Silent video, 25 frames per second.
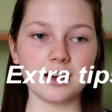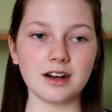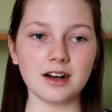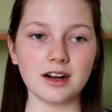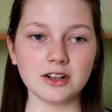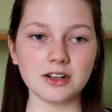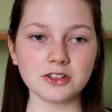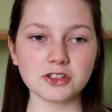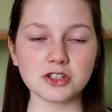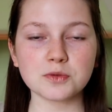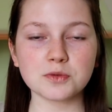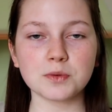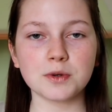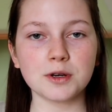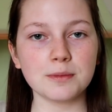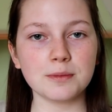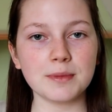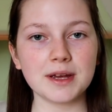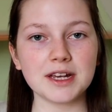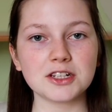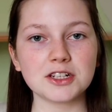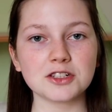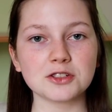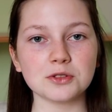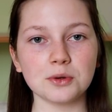I just want to
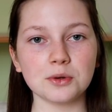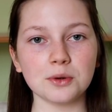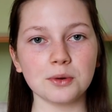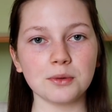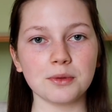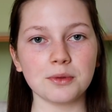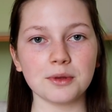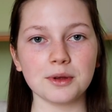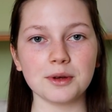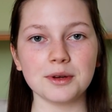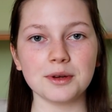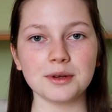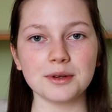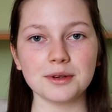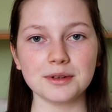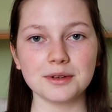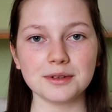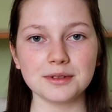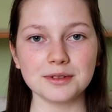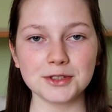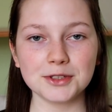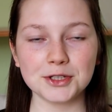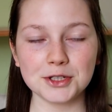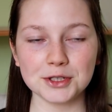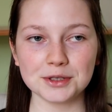make sure that
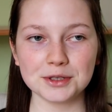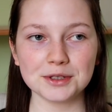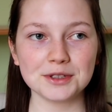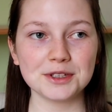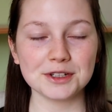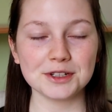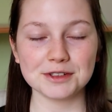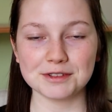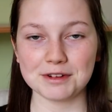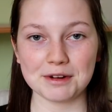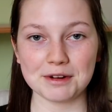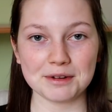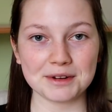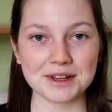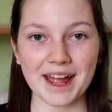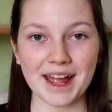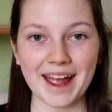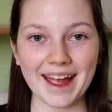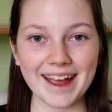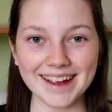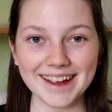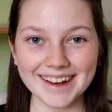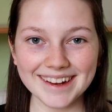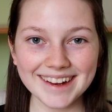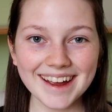you're
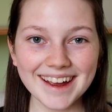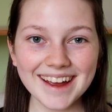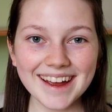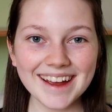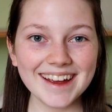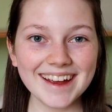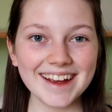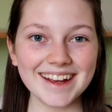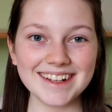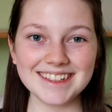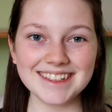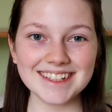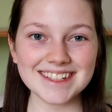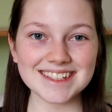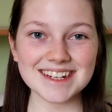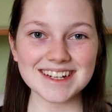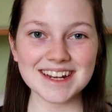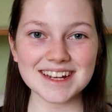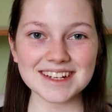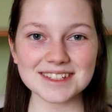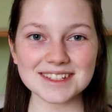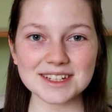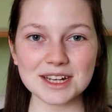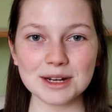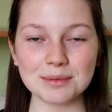okay in these
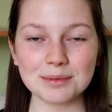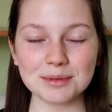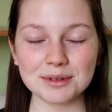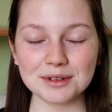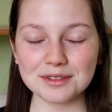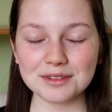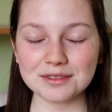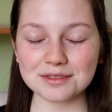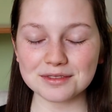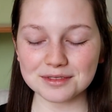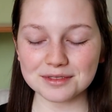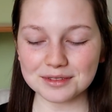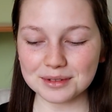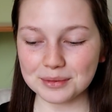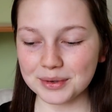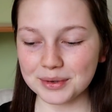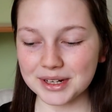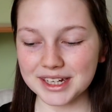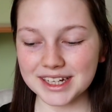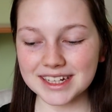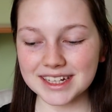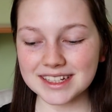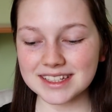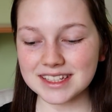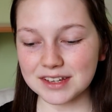next couple of
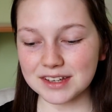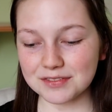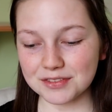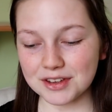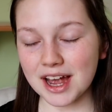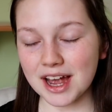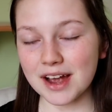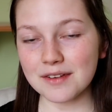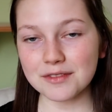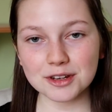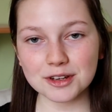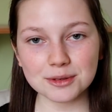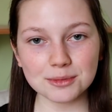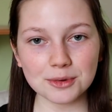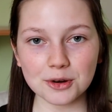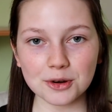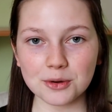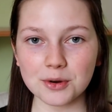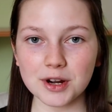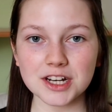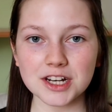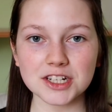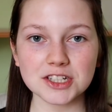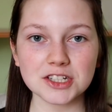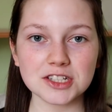weeks. If you have any more
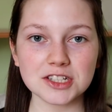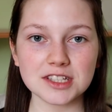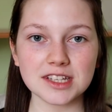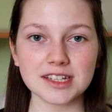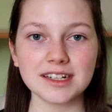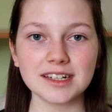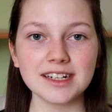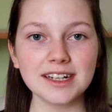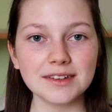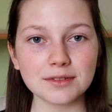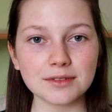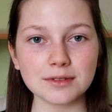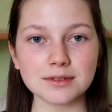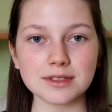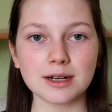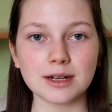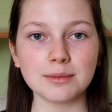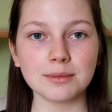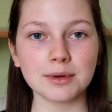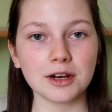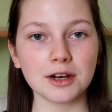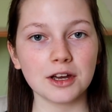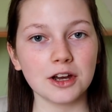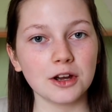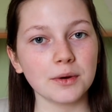questions, then leave them down
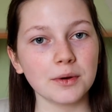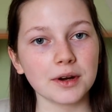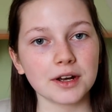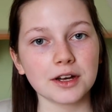below.